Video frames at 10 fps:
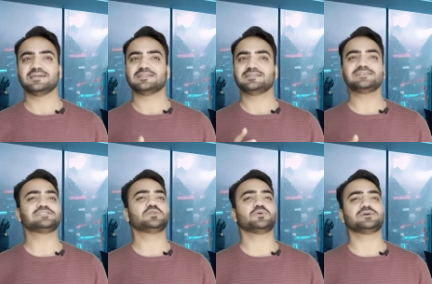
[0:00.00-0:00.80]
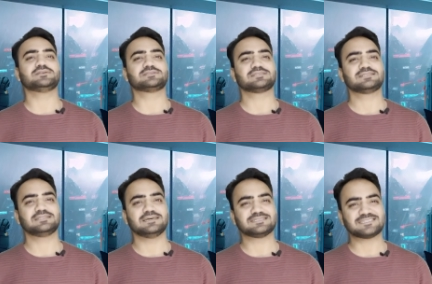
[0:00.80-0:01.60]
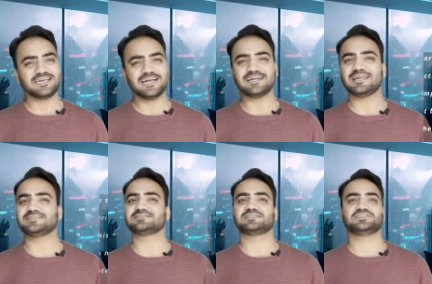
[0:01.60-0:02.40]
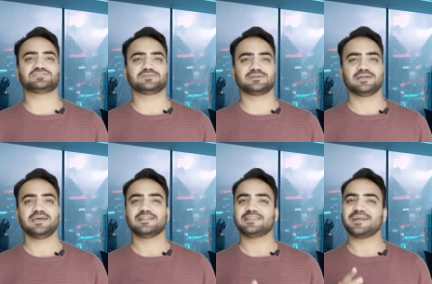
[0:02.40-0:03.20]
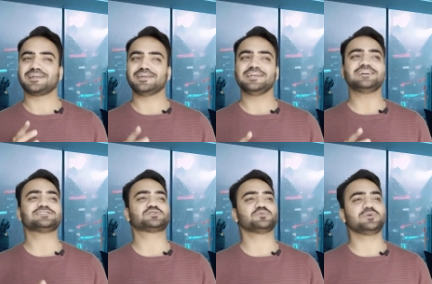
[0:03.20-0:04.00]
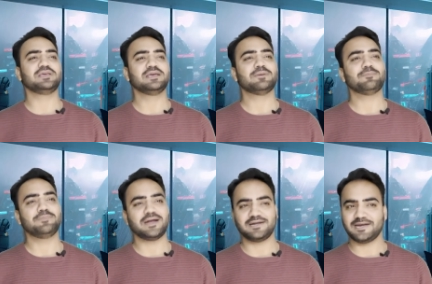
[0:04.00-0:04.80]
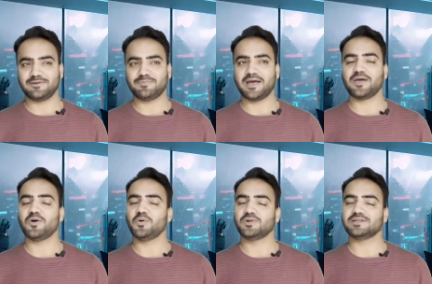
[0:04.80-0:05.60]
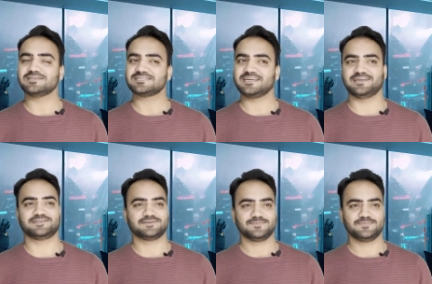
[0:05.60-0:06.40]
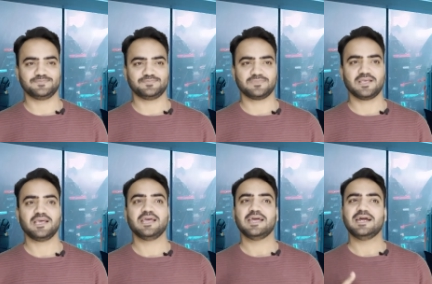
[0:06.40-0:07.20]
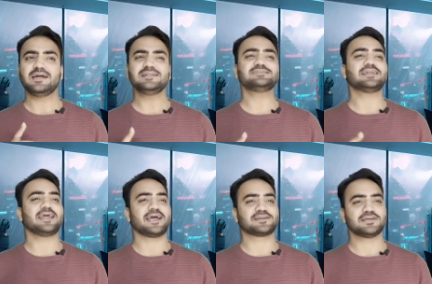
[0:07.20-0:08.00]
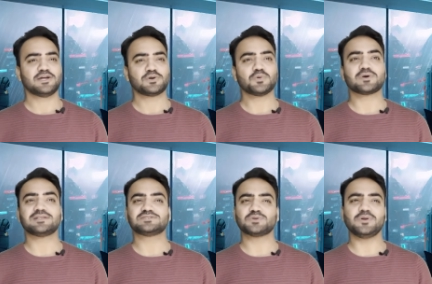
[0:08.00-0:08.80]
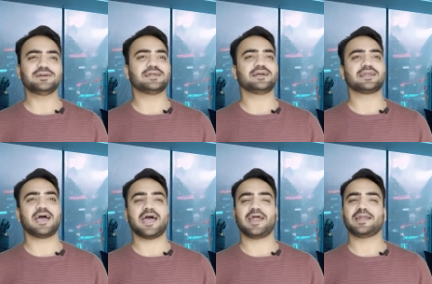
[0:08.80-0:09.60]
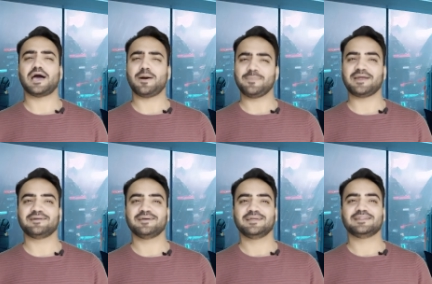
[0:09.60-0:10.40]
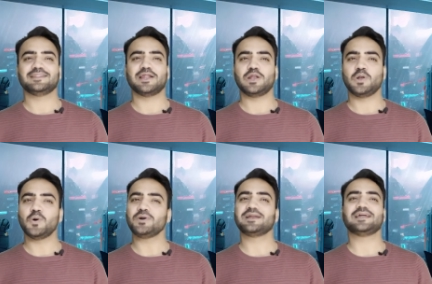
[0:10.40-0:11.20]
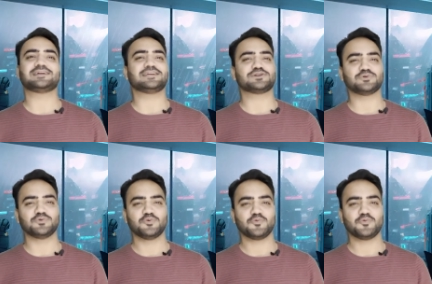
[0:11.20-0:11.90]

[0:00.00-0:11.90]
This law is the state legislature that needs to be maintained by all the states. It is an act to consolidate and amend the law relating to